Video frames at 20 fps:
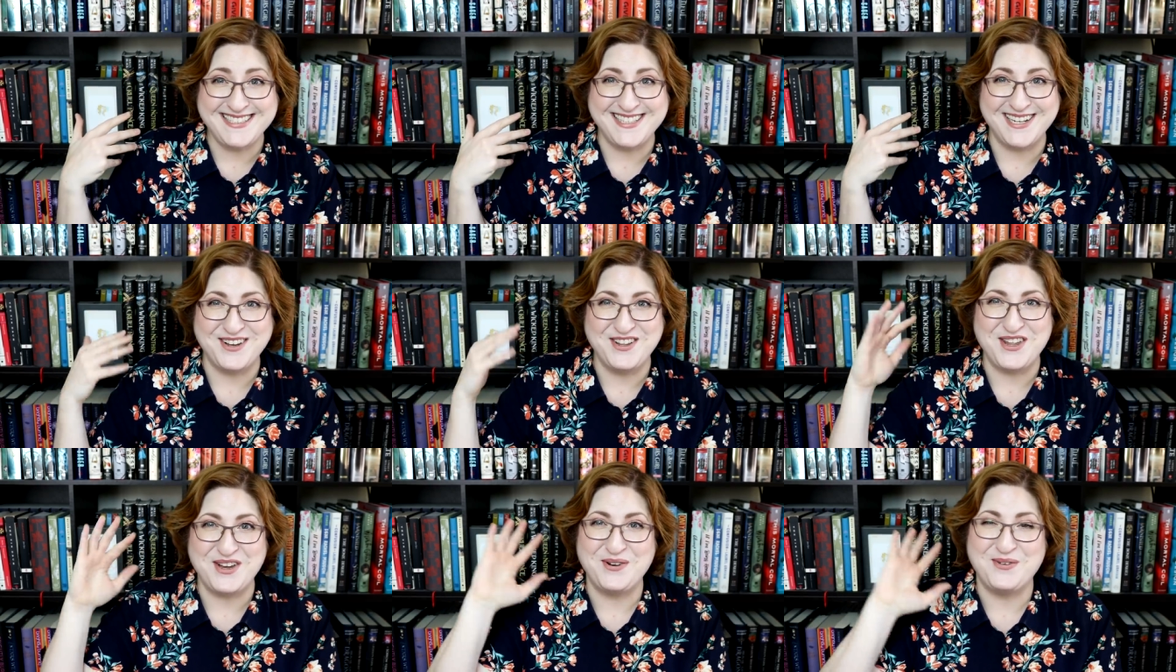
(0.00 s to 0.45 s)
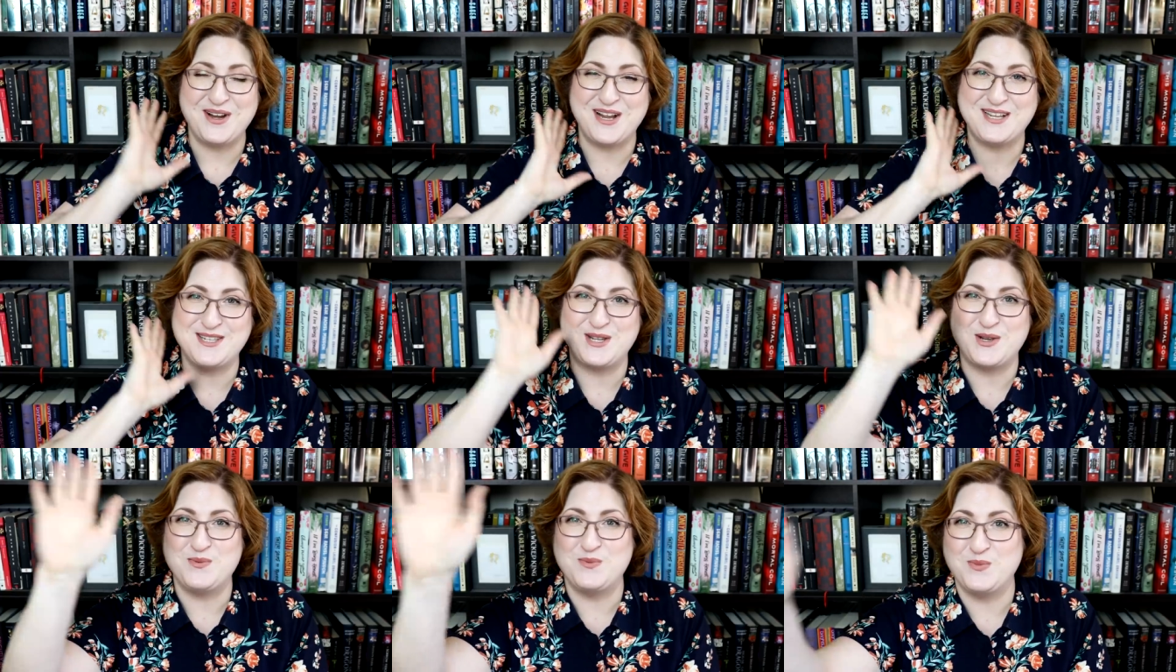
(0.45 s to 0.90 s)
so that
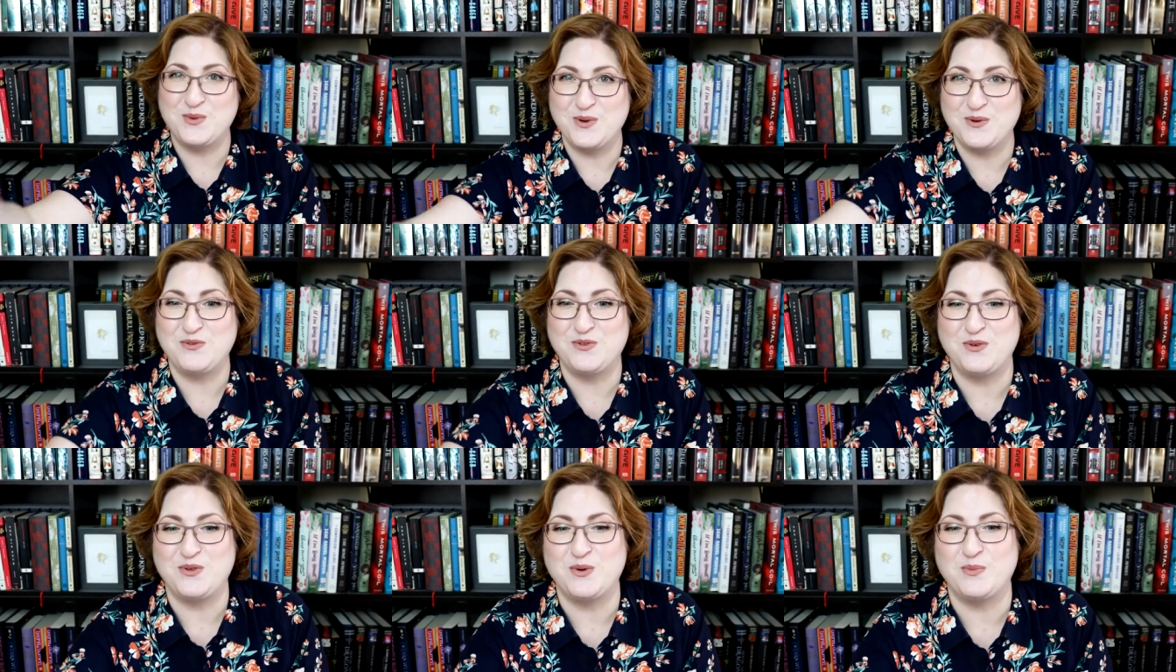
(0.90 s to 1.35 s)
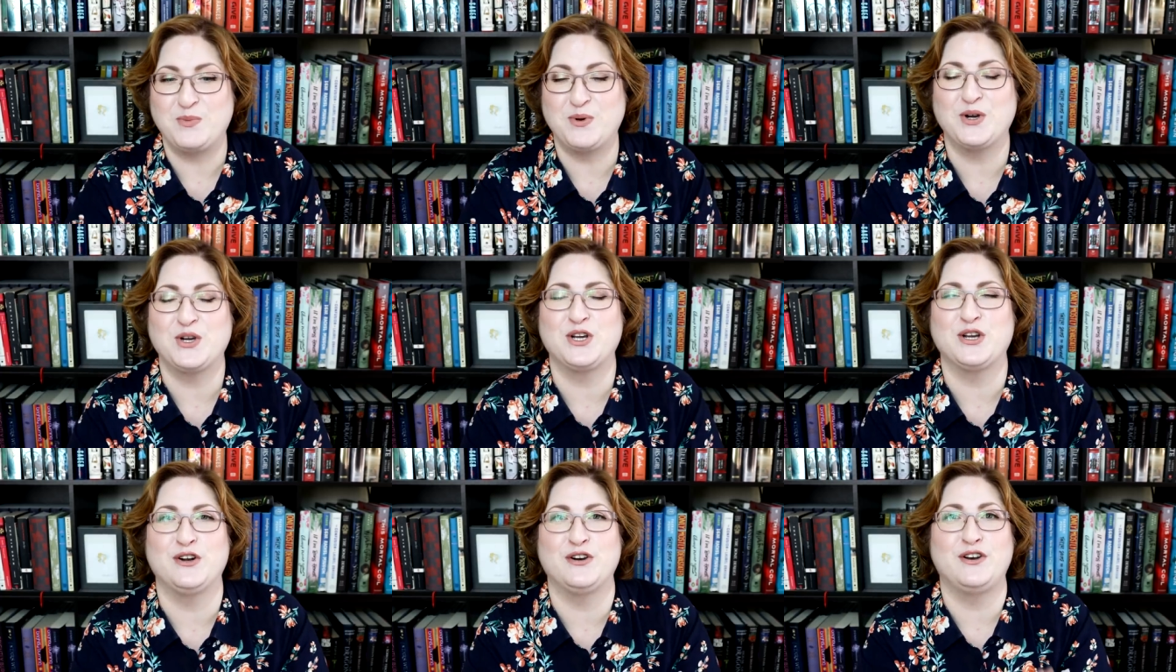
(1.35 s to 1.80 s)
as you move through the
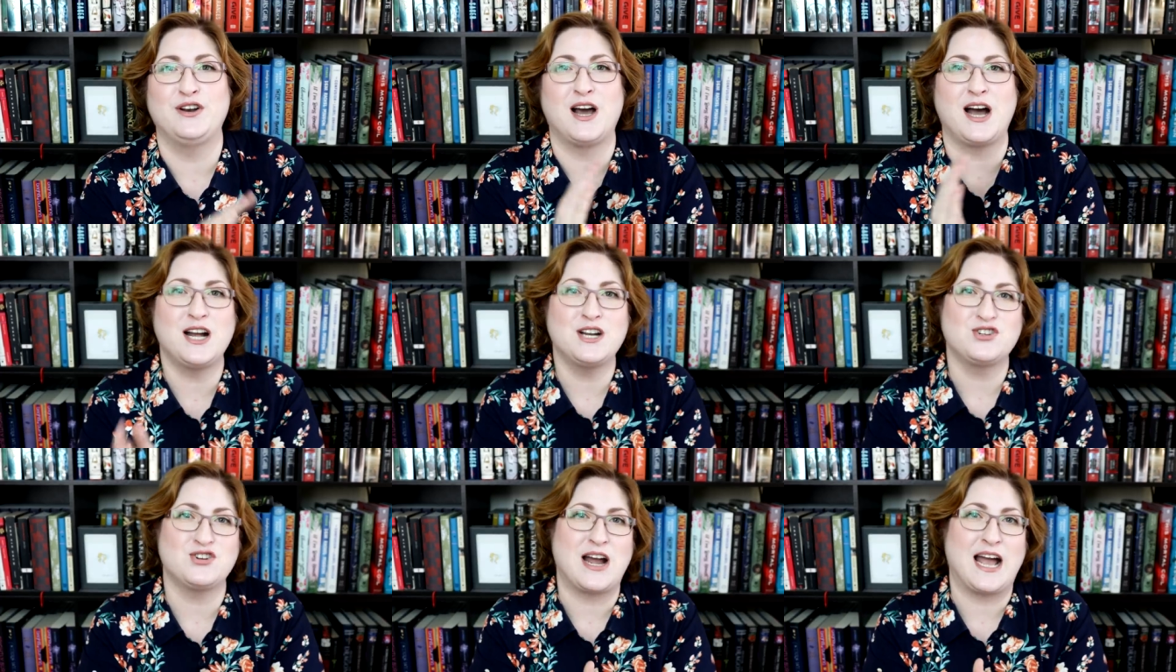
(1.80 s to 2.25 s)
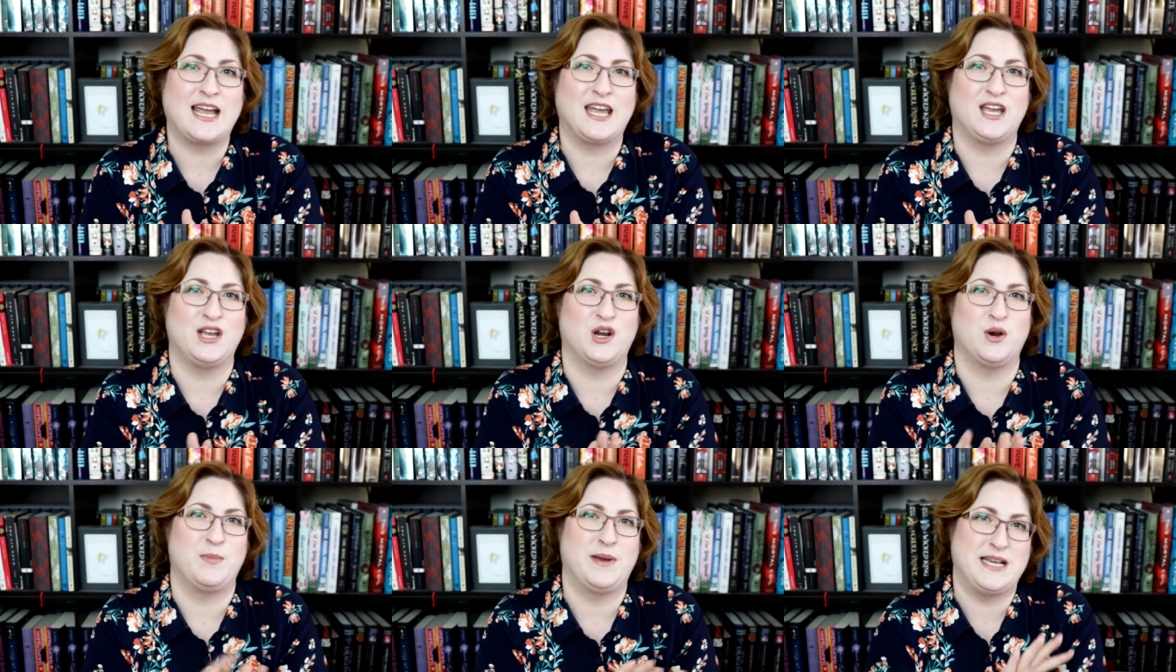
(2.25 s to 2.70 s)
book, you're not
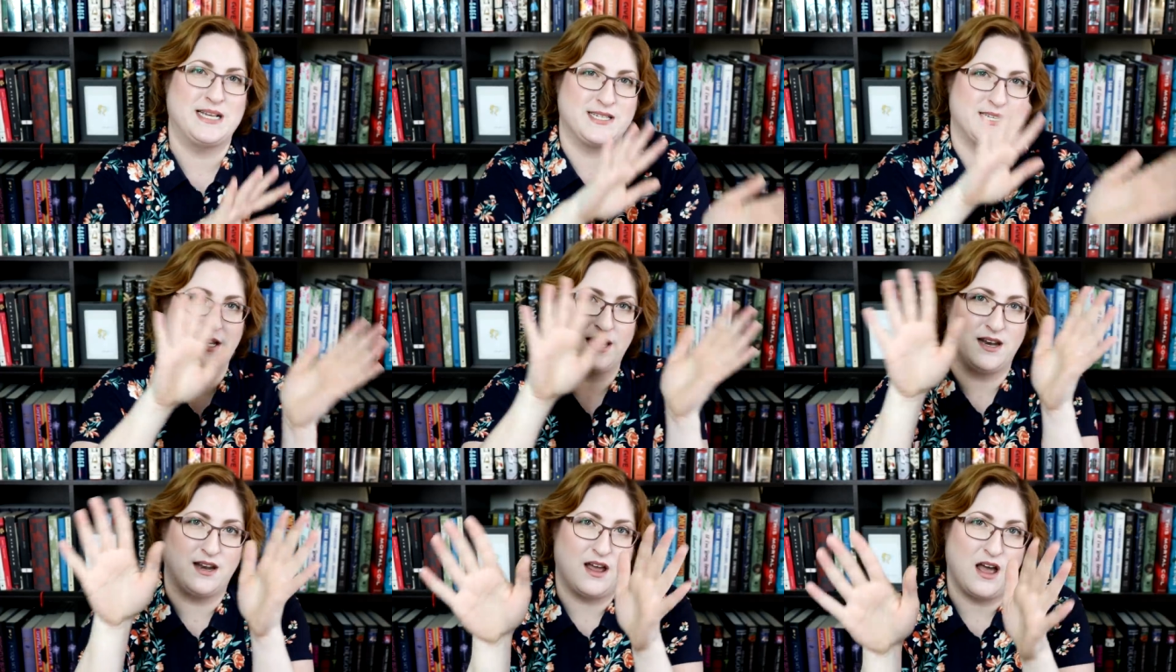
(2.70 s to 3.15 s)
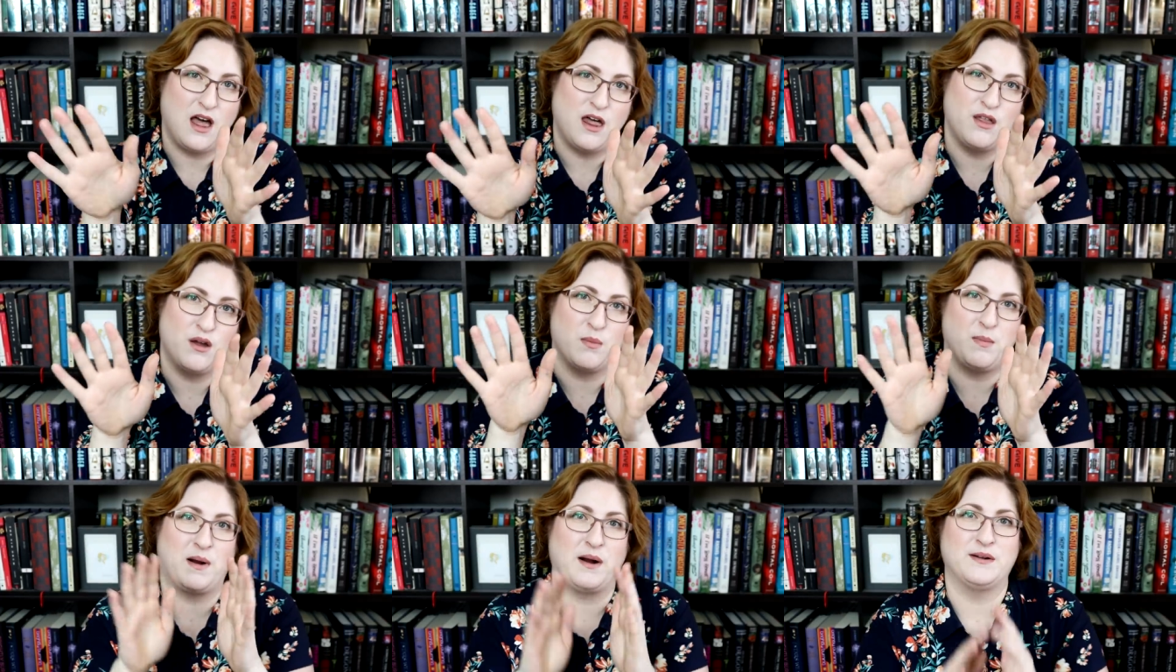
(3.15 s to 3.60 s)
dragging or pacing in
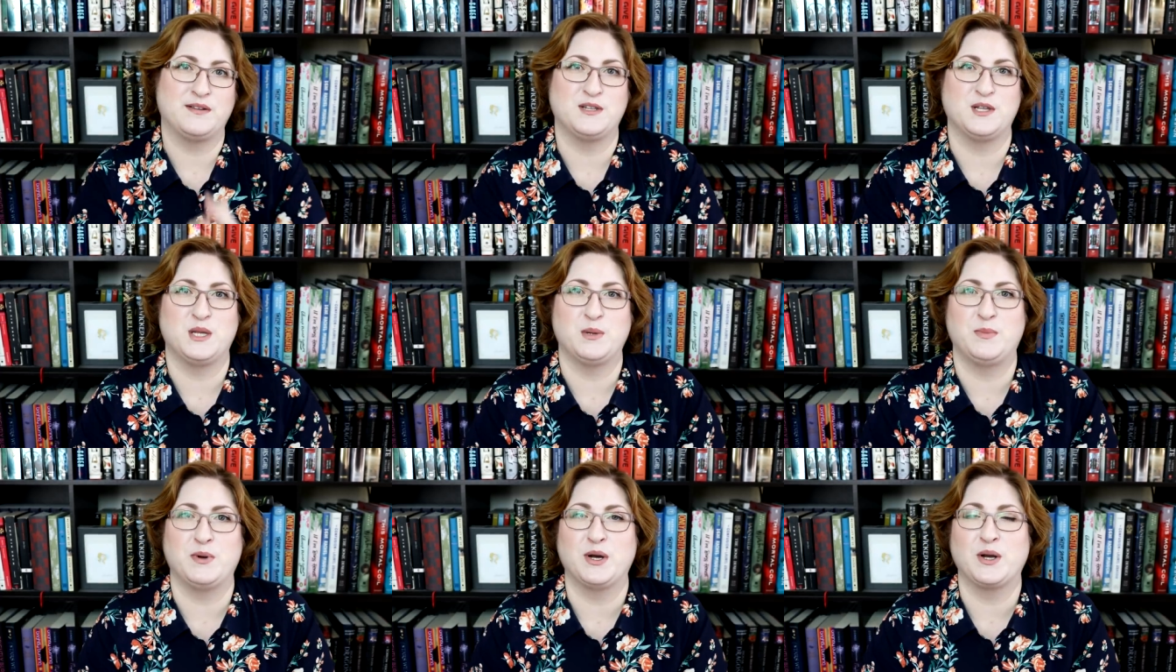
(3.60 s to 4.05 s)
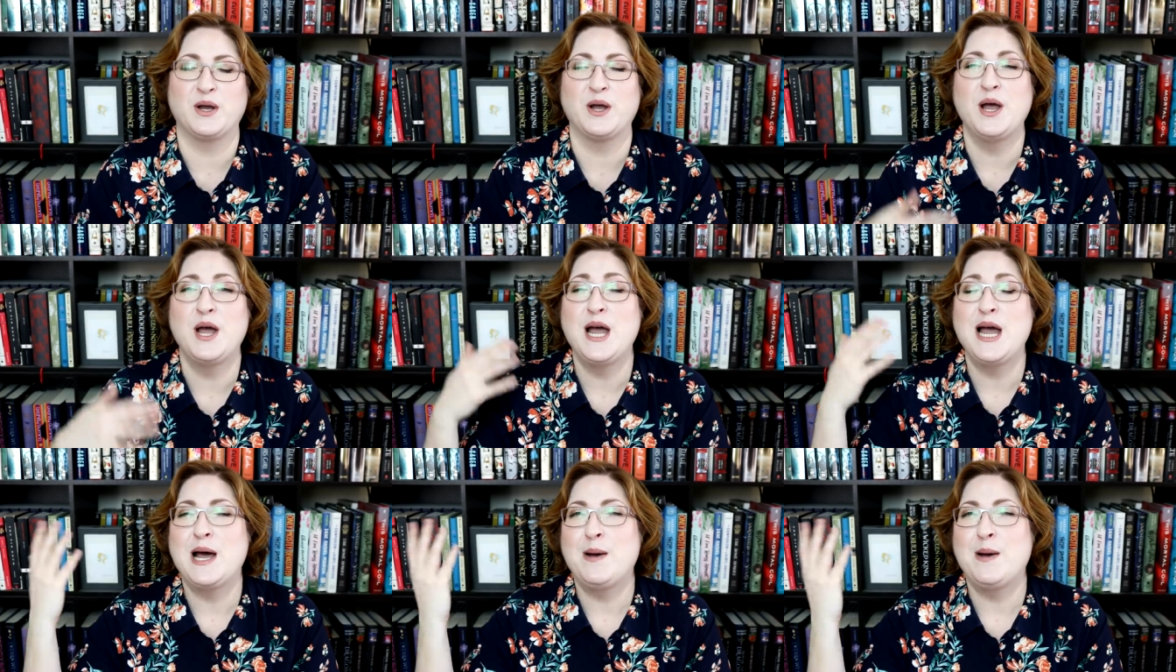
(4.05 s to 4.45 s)
other parts of the book